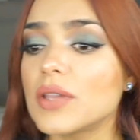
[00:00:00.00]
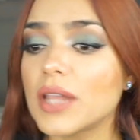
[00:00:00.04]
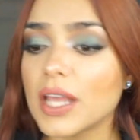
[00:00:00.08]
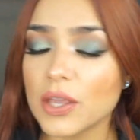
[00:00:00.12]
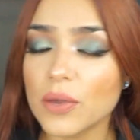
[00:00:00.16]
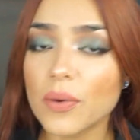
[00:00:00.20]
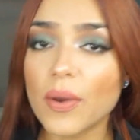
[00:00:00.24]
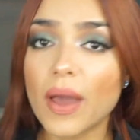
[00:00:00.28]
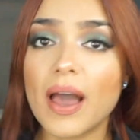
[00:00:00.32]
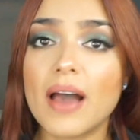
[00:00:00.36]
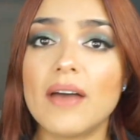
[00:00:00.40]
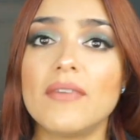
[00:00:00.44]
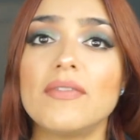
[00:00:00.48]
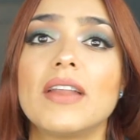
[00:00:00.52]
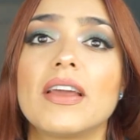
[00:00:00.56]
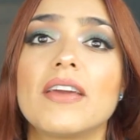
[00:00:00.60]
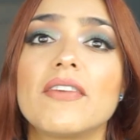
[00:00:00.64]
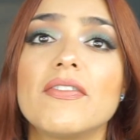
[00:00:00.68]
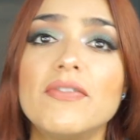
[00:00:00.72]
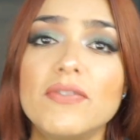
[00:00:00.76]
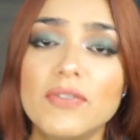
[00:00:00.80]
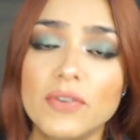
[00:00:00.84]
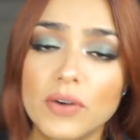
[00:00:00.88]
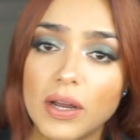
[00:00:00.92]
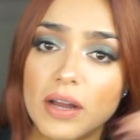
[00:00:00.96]
you have like
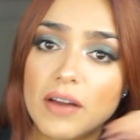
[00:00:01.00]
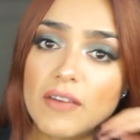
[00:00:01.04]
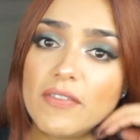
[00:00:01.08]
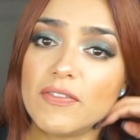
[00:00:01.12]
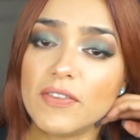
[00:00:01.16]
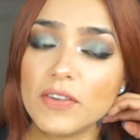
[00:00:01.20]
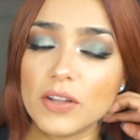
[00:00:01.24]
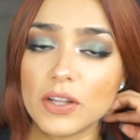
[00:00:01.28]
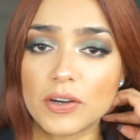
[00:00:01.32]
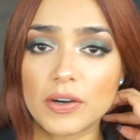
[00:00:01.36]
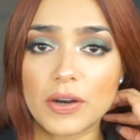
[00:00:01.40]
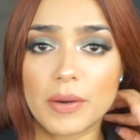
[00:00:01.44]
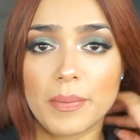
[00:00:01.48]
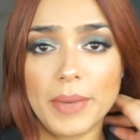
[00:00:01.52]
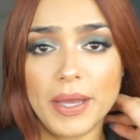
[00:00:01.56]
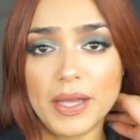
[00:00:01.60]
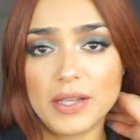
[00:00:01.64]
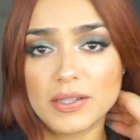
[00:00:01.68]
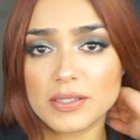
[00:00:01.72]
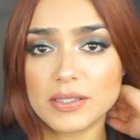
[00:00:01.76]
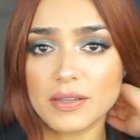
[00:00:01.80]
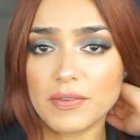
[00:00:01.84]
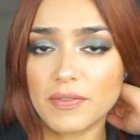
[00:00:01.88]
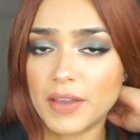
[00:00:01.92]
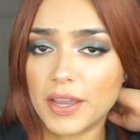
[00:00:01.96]
a fuller
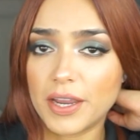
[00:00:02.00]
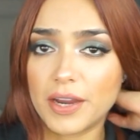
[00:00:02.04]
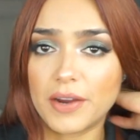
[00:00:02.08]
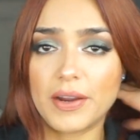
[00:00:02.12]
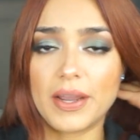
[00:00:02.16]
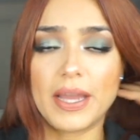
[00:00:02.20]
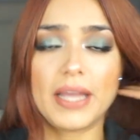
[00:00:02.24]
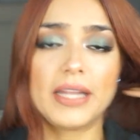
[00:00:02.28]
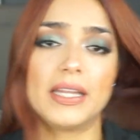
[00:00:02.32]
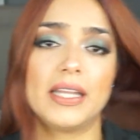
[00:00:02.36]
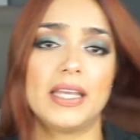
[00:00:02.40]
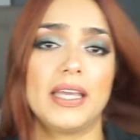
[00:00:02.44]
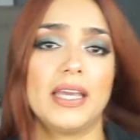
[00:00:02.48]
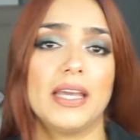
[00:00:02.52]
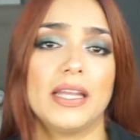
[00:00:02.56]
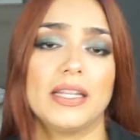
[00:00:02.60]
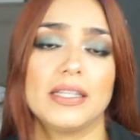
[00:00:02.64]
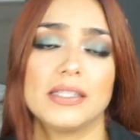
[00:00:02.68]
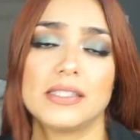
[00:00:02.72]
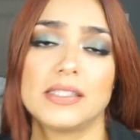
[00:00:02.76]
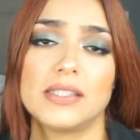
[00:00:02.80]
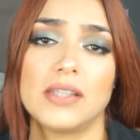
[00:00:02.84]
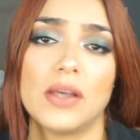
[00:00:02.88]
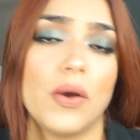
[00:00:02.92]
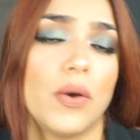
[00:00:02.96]
amount of hair at the
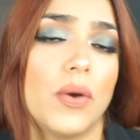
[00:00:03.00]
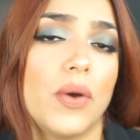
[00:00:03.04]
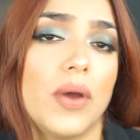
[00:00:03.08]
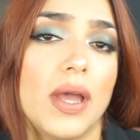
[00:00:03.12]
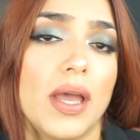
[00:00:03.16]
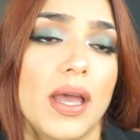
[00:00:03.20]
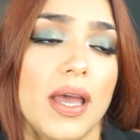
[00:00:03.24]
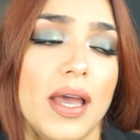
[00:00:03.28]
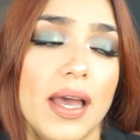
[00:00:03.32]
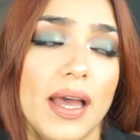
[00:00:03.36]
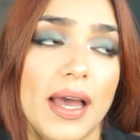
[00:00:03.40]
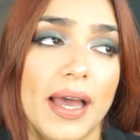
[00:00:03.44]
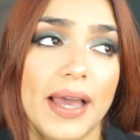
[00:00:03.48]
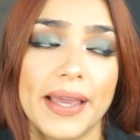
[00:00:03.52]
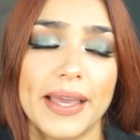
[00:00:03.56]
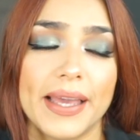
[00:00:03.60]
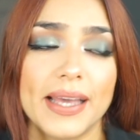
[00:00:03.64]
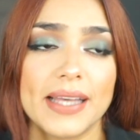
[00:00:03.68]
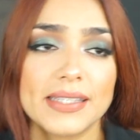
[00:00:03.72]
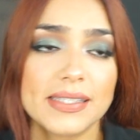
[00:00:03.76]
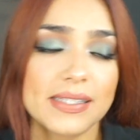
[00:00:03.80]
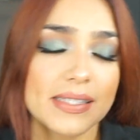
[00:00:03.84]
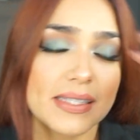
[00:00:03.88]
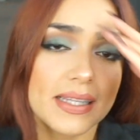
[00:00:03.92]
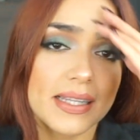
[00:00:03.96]
end. So I
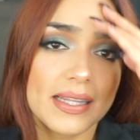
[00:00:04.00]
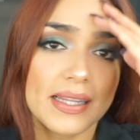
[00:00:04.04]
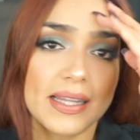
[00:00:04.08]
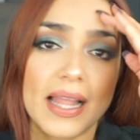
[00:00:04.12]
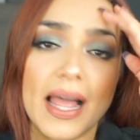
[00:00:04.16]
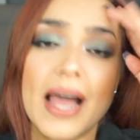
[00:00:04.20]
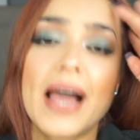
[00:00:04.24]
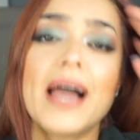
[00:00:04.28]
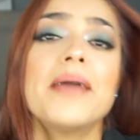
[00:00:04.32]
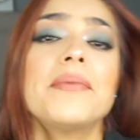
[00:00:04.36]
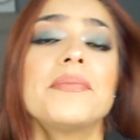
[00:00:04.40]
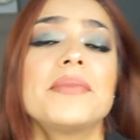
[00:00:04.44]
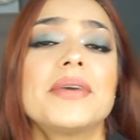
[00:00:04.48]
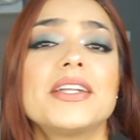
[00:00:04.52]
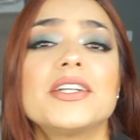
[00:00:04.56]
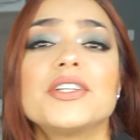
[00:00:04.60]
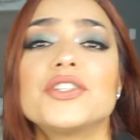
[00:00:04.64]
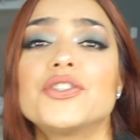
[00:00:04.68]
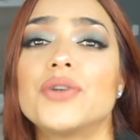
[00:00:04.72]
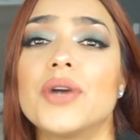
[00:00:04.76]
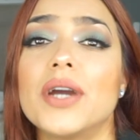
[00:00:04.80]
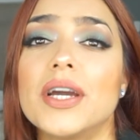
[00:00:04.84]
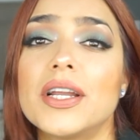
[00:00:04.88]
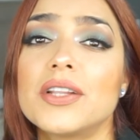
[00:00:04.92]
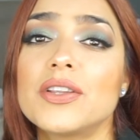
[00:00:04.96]
guess I'm gonna
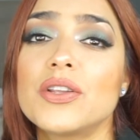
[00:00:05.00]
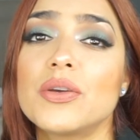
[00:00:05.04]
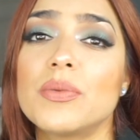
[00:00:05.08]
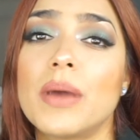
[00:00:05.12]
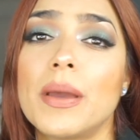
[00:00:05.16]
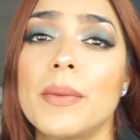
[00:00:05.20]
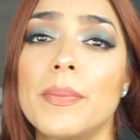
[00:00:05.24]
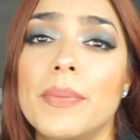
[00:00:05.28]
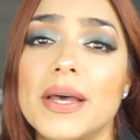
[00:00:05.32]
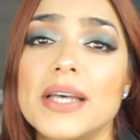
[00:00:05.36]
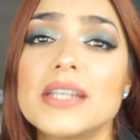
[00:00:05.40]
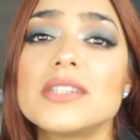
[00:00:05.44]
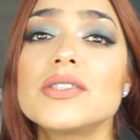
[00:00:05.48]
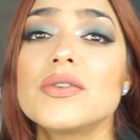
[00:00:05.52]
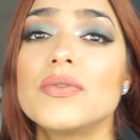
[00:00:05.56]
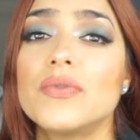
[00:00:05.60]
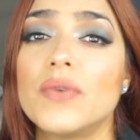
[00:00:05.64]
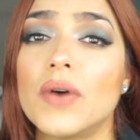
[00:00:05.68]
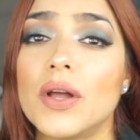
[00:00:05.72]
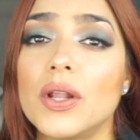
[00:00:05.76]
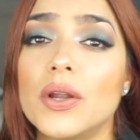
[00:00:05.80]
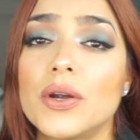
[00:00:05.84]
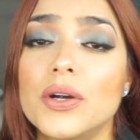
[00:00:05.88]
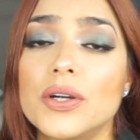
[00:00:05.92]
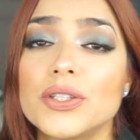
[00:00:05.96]
try to do my best to
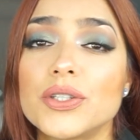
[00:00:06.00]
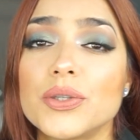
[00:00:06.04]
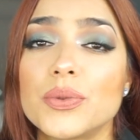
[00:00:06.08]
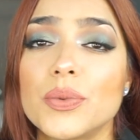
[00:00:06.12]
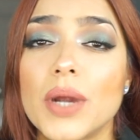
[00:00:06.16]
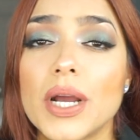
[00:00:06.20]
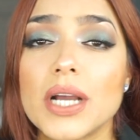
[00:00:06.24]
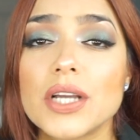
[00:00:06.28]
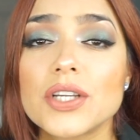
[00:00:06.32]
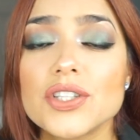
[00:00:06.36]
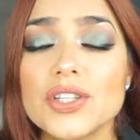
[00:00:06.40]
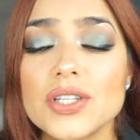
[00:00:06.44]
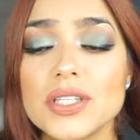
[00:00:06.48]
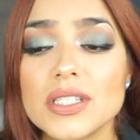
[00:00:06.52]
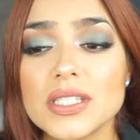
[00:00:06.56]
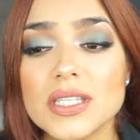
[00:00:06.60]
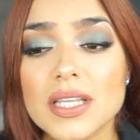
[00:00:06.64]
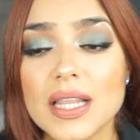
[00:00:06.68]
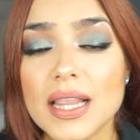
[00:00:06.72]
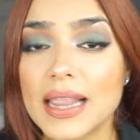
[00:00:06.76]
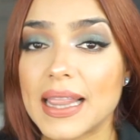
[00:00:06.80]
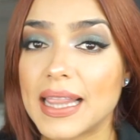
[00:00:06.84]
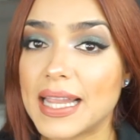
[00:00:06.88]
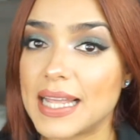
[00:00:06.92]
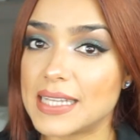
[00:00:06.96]
follow her directions.
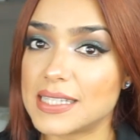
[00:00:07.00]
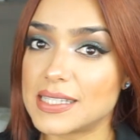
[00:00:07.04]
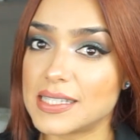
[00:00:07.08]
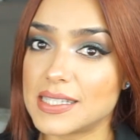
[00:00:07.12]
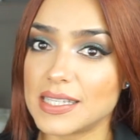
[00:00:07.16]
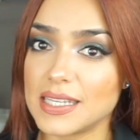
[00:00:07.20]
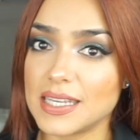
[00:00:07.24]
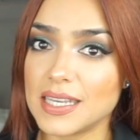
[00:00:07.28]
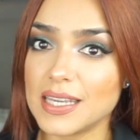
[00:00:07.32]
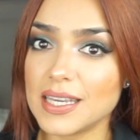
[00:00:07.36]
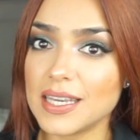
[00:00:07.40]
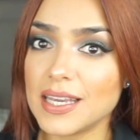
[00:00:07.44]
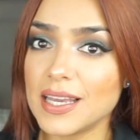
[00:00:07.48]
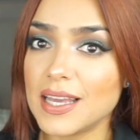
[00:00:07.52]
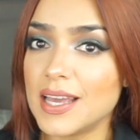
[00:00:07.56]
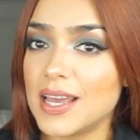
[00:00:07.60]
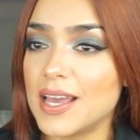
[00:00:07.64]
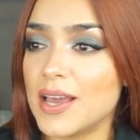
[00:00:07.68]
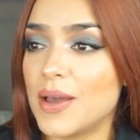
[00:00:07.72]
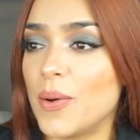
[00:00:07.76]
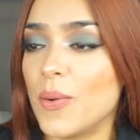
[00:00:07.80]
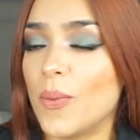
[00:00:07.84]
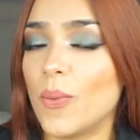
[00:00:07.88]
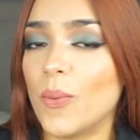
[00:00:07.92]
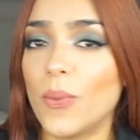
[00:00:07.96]
Let's see
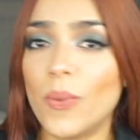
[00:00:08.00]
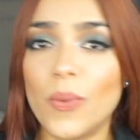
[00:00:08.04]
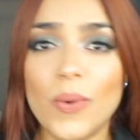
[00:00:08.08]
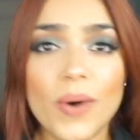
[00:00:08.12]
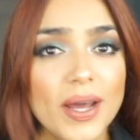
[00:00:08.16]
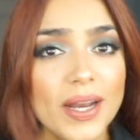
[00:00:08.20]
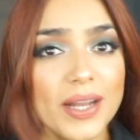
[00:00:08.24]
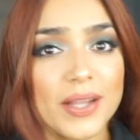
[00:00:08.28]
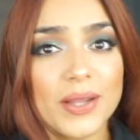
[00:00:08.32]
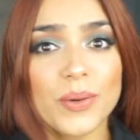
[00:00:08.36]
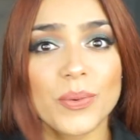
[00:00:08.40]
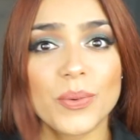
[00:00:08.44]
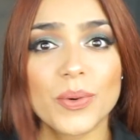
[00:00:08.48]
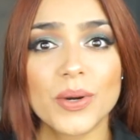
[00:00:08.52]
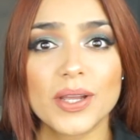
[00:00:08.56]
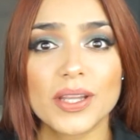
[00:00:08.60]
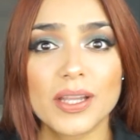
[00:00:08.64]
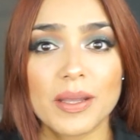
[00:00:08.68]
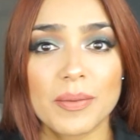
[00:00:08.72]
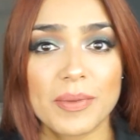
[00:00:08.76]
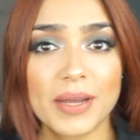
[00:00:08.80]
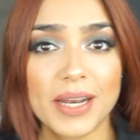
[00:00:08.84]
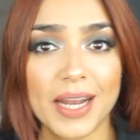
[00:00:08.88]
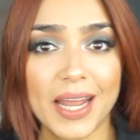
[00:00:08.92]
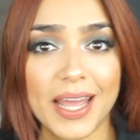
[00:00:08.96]
what in the world
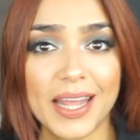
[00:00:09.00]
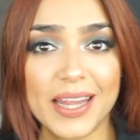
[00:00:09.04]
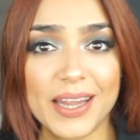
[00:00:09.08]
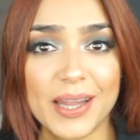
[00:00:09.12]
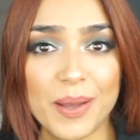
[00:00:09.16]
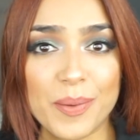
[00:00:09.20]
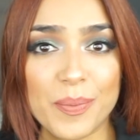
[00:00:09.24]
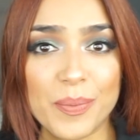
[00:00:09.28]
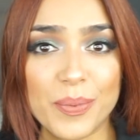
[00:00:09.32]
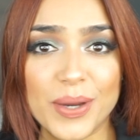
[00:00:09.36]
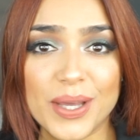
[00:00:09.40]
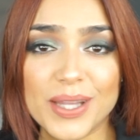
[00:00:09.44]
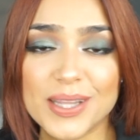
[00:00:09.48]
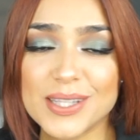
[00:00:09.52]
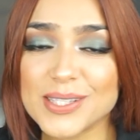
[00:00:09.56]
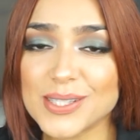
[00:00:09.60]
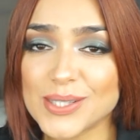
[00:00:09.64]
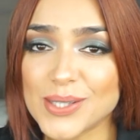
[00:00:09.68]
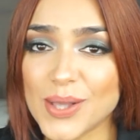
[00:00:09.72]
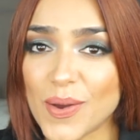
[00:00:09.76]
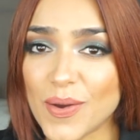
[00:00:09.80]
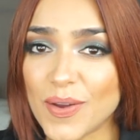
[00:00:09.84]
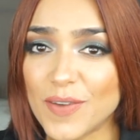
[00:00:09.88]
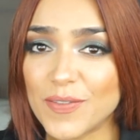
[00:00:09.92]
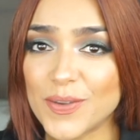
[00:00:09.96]
I'm gonna end up with.
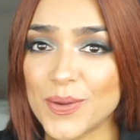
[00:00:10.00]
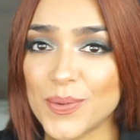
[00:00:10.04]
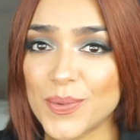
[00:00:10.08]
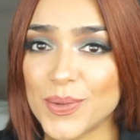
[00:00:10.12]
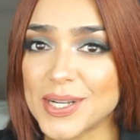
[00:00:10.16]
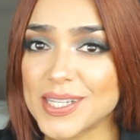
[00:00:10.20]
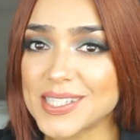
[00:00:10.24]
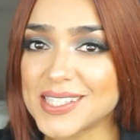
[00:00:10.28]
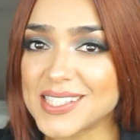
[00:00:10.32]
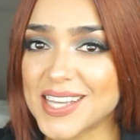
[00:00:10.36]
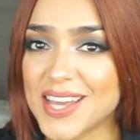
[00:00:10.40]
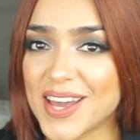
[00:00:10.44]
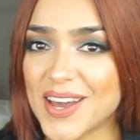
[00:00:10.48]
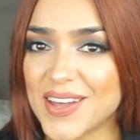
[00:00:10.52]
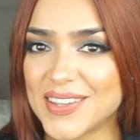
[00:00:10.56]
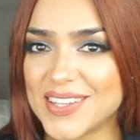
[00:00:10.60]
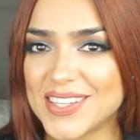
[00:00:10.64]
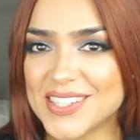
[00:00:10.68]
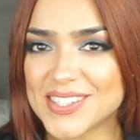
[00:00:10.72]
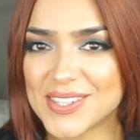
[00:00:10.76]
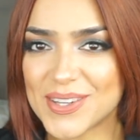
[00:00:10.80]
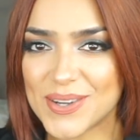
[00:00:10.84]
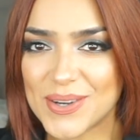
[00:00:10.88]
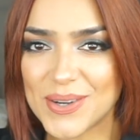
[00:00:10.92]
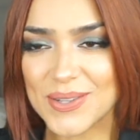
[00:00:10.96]
So if you want to see how
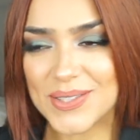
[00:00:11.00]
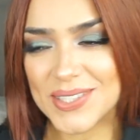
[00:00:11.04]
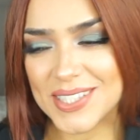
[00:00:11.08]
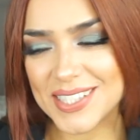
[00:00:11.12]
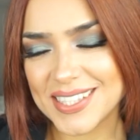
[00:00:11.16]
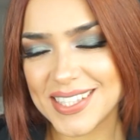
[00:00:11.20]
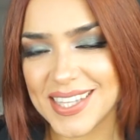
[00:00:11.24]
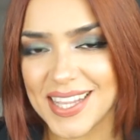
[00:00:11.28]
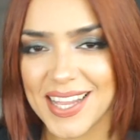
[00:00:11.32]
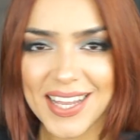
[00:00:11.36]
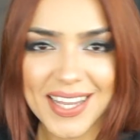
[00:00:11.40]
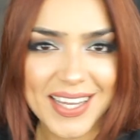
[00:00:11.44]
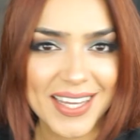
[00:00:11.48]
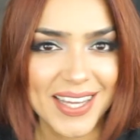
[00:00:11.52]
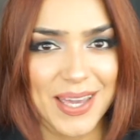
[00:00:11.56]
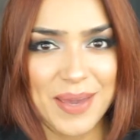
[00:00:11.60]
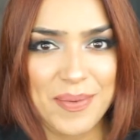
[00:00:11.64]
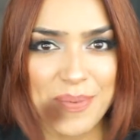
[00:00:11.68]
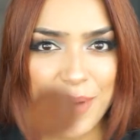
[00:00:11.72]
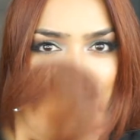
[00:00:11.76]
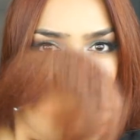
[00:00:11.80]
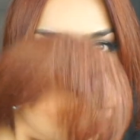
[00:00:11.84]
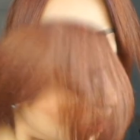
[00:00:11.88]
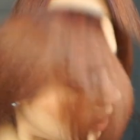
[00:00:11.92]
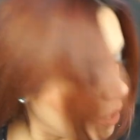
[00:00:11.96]
this goes, keep
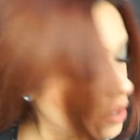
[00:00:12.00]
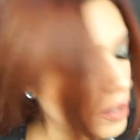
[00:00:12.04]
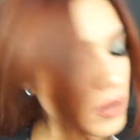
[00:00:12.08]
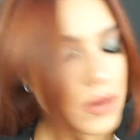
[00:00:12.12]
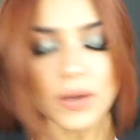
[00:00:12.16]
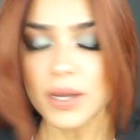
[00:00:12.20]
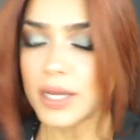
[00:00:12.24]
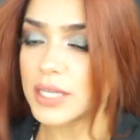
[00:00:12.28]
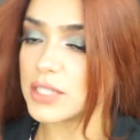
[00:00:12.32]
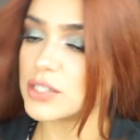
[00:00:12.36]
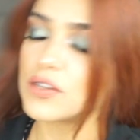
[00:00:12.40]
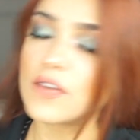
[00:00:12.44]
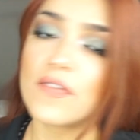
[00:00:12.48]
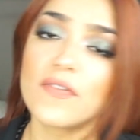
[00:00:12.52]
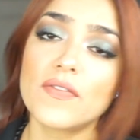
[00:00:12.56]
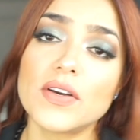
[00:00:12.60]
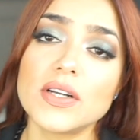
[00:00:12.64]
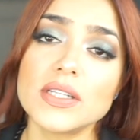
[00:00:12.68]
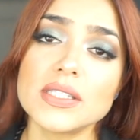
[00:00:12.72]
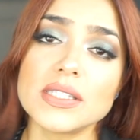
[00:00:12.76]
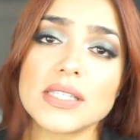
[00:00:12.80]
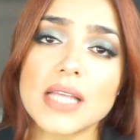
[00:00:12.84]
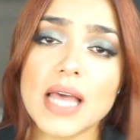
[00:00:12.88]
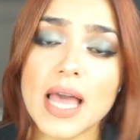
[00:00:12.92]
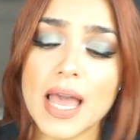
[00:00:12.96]
on watching. Okay, so
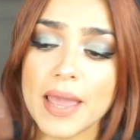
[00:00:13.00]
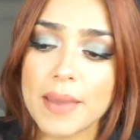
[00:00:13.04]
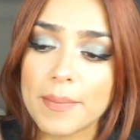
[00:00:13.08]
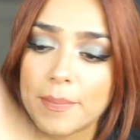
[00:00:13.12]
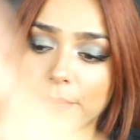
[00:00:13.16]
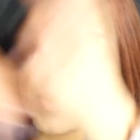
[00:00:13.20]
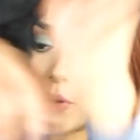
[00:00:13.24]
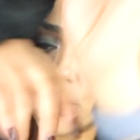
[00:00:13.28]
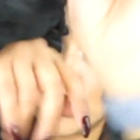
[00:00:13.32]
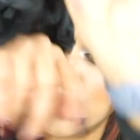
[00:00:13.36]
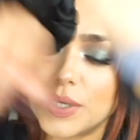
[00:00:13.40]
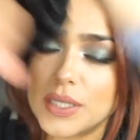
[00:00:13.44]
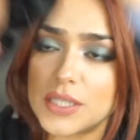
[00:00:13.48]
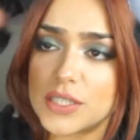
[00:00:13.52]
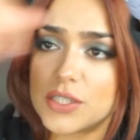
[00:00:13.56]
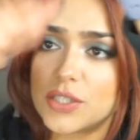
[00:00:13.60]
first I am going